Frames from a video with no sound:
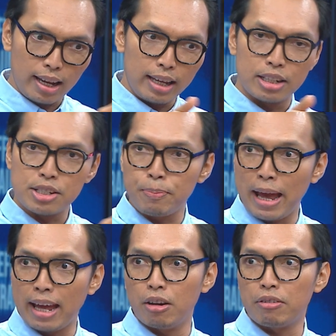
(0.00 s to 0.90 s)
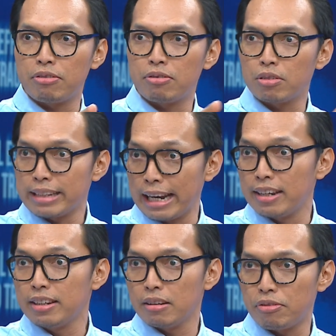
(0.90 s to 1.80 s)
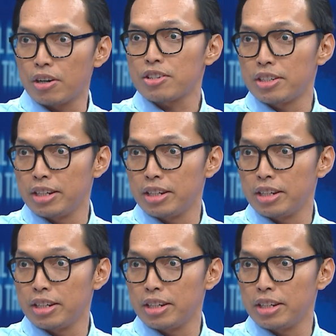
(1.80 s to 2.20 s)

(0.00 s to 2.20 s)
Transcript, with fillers: in the span of ten first